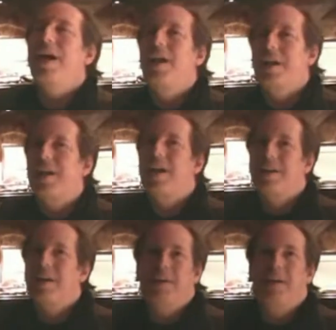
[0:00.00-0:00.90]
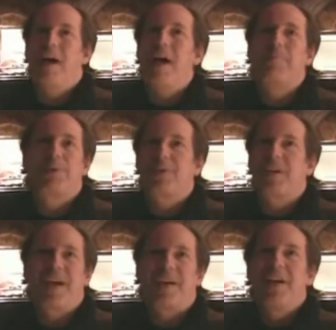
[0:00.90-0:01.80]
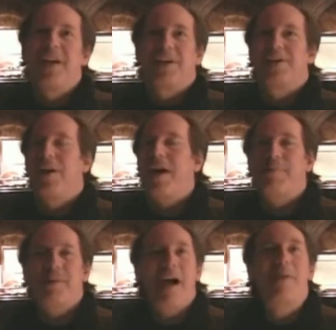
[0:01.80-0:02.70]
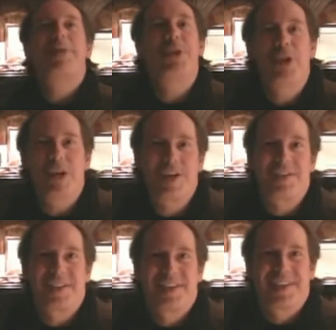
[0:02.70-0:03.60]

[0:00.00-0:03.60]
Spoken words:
I can. I mean, I absolutely can. You know, I'm a nerd.